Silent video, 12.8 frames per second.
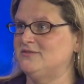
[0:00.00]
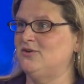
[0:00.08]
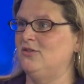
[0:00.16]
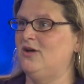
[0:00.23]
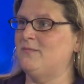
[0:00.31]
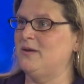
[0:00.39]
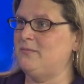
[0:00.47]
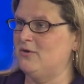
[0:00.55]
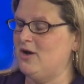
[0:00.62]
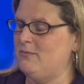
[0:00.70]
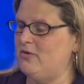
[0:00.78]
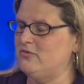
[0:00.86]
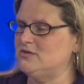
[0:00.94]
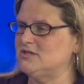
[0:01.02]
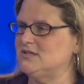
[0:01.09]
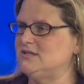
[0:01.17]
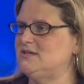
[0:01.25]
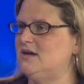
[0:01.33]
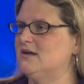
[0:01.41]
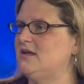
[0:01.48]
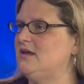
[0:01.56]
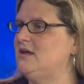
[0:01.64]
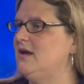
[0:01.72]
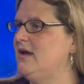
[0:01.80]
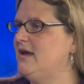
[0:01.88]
So a lot of people come over to Kentucky,